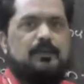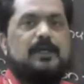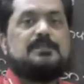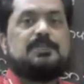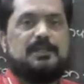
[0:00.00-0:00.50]

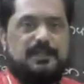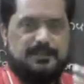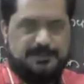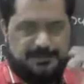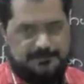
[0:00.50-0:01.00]
were
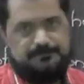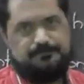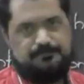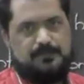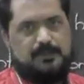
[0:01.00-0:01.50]
generated.
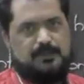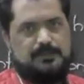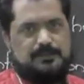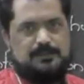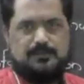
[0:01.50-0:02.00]

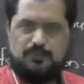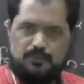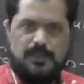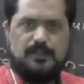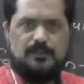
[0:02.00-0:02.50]

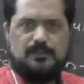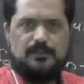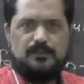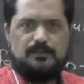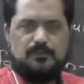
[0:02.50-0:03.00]
During
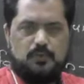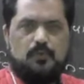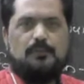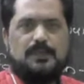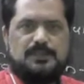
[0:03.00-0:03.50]

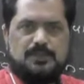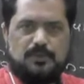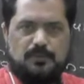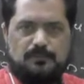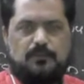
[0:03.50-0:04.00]
Human
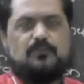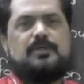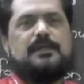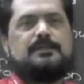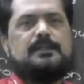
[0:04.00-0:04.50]
Genome
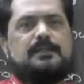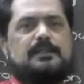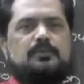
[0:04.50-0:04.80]
Project,